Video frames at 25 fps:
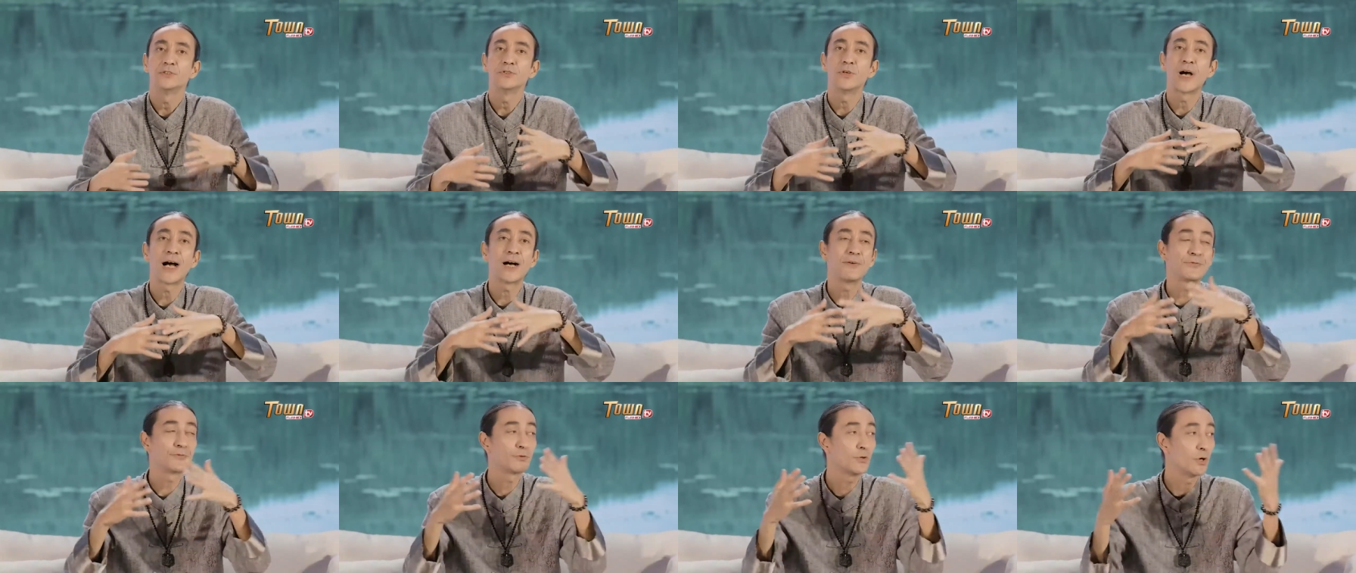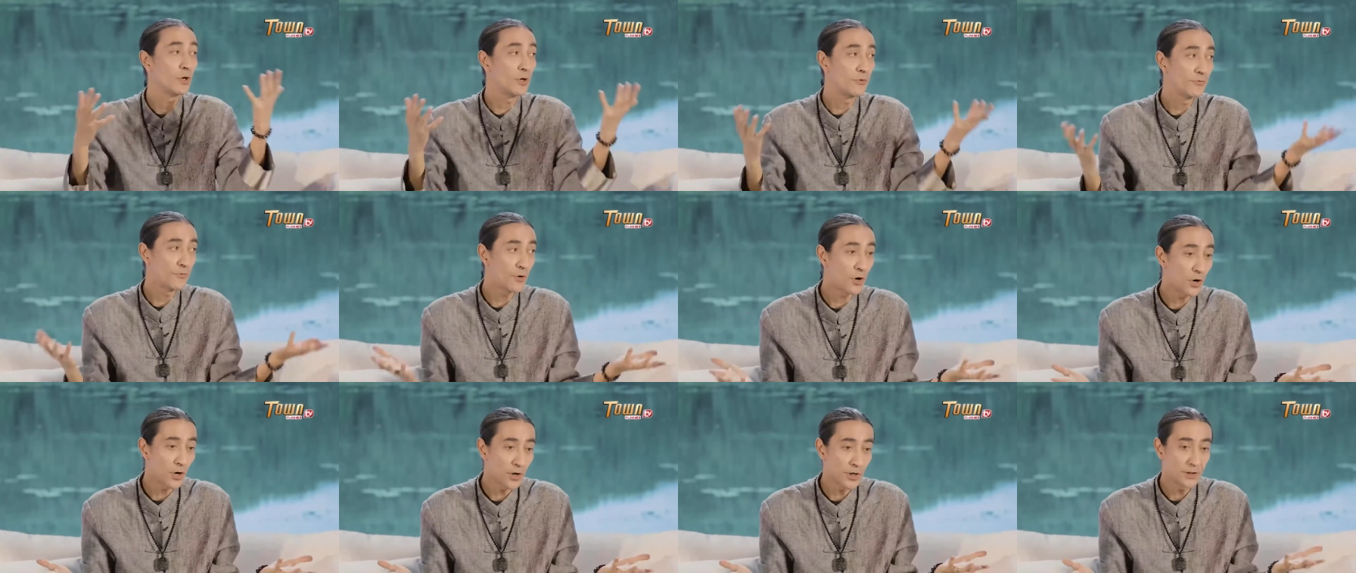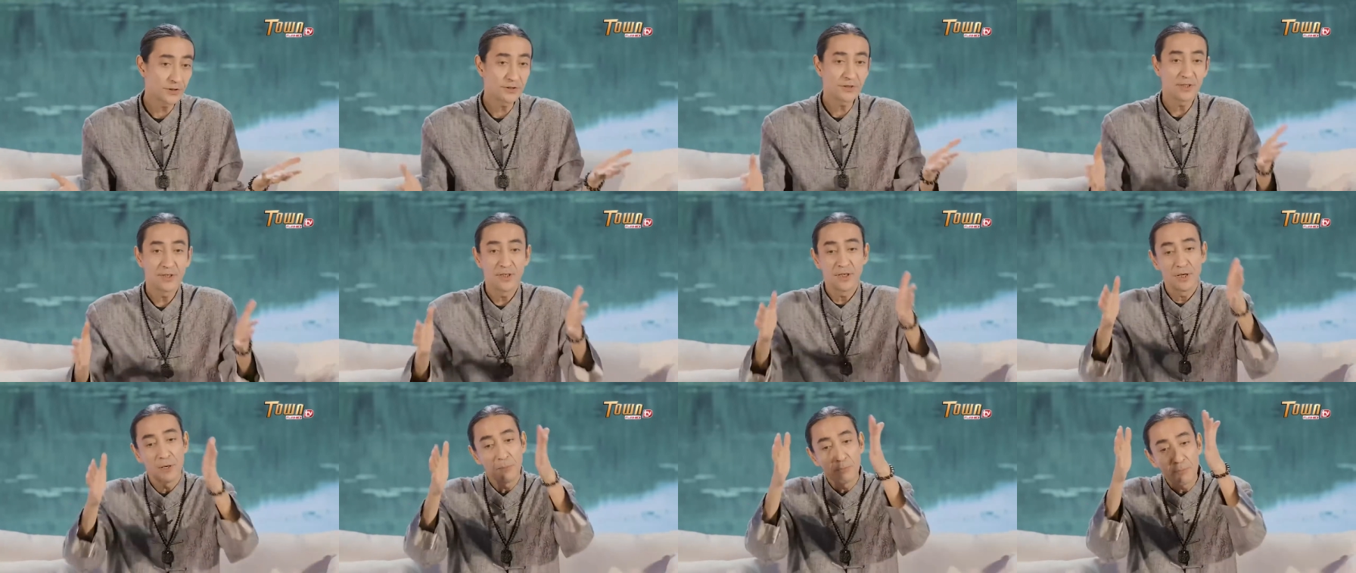you have to avoid
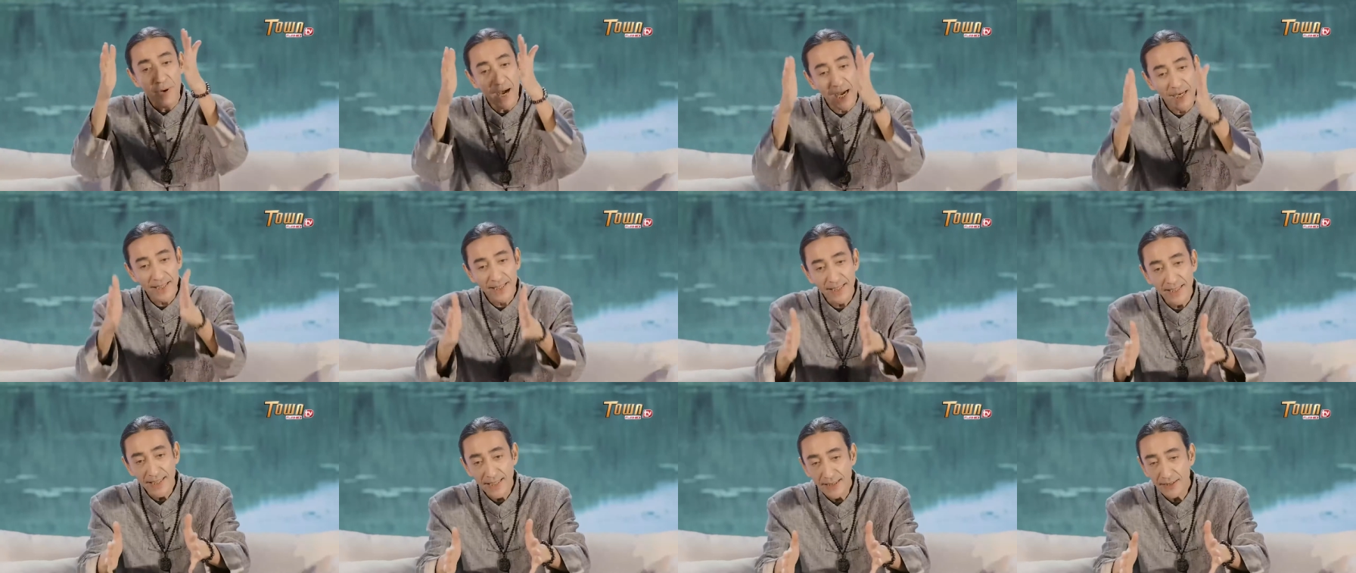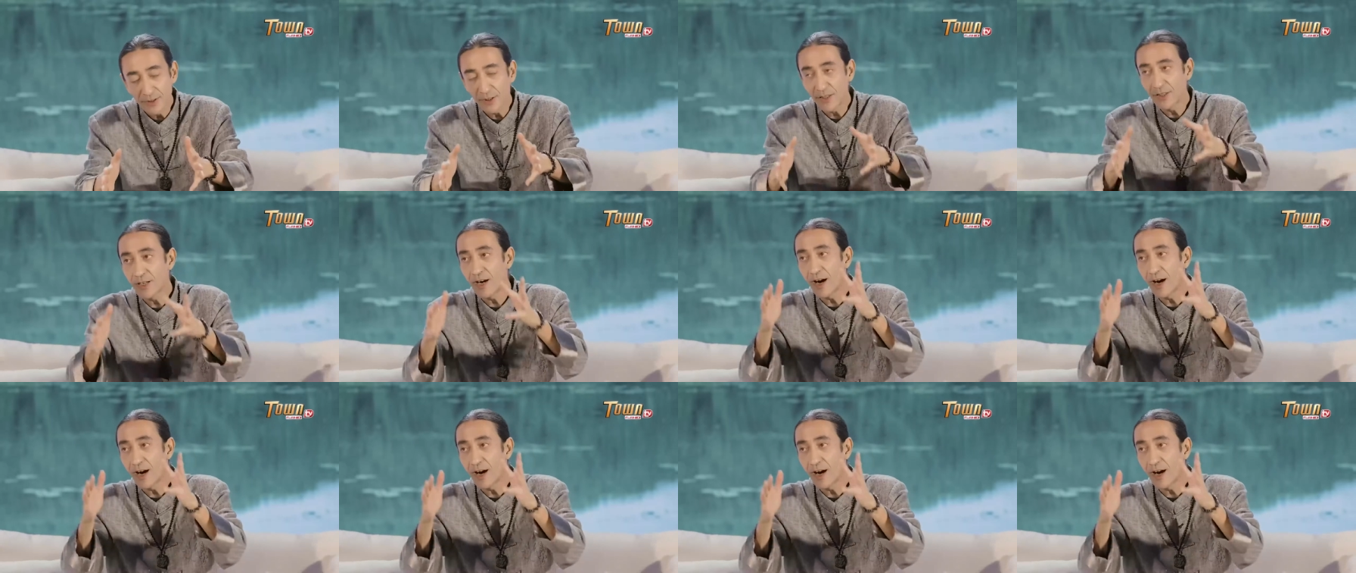parking the